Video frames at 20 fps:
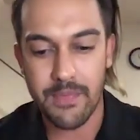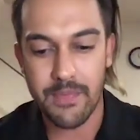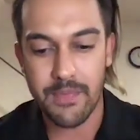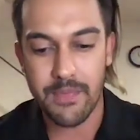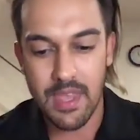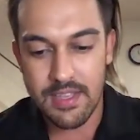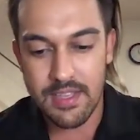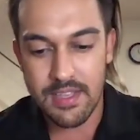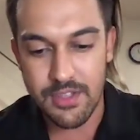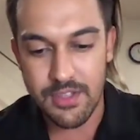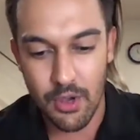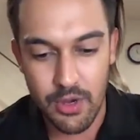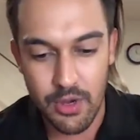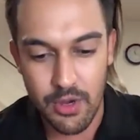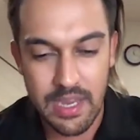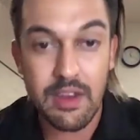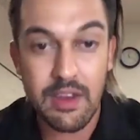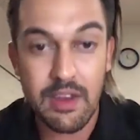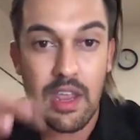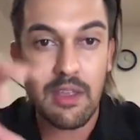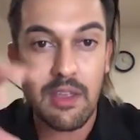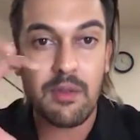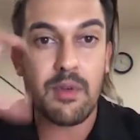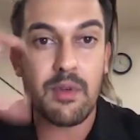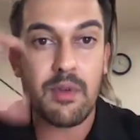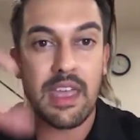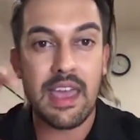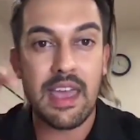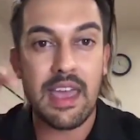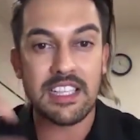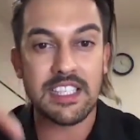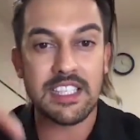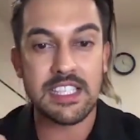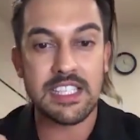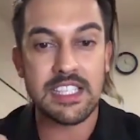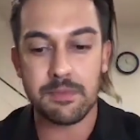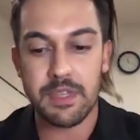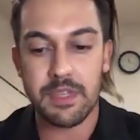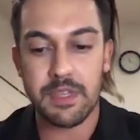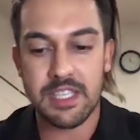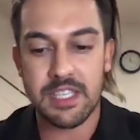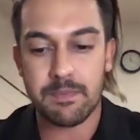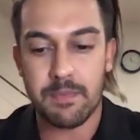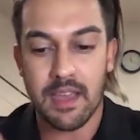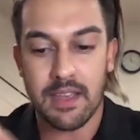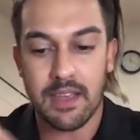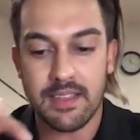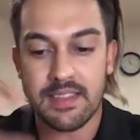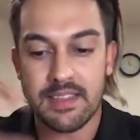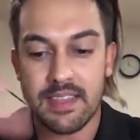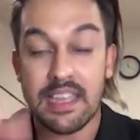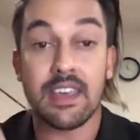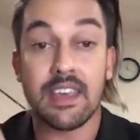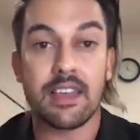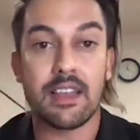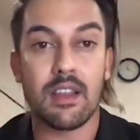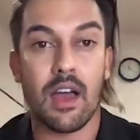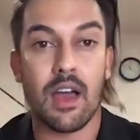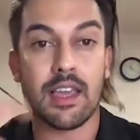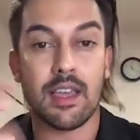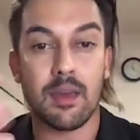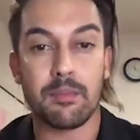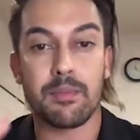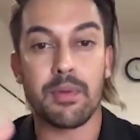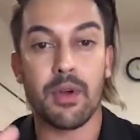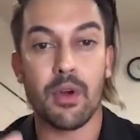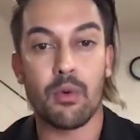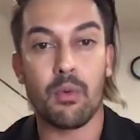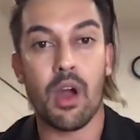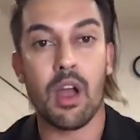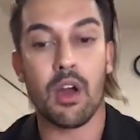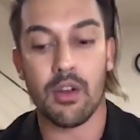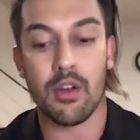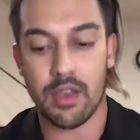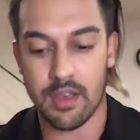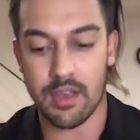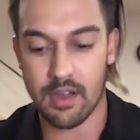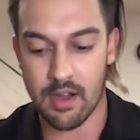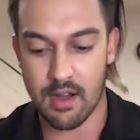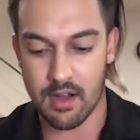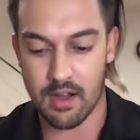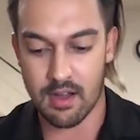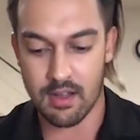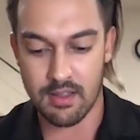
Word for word: So it, it, it has specs in it, like a pearl white on a car.